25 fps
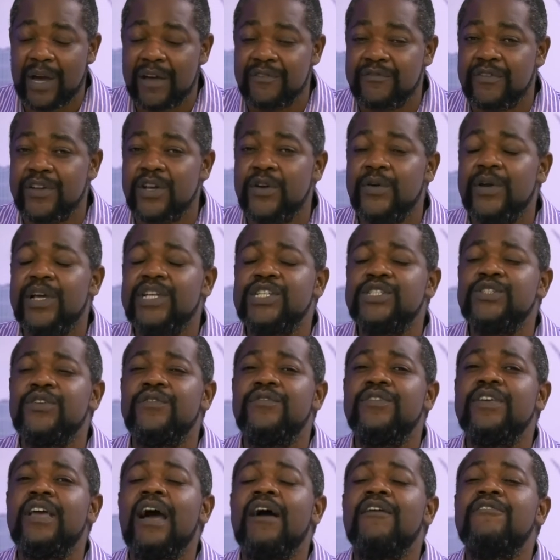by Federation
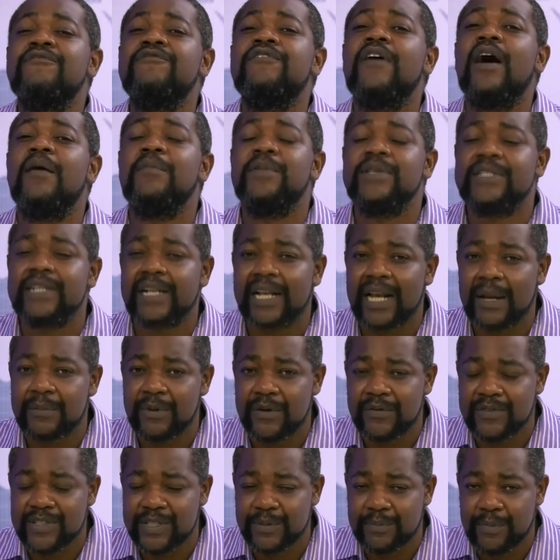of Young Farmers
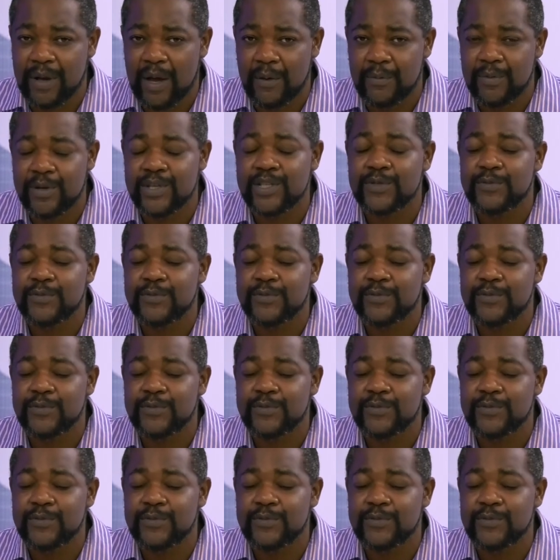Club of Zimbabwe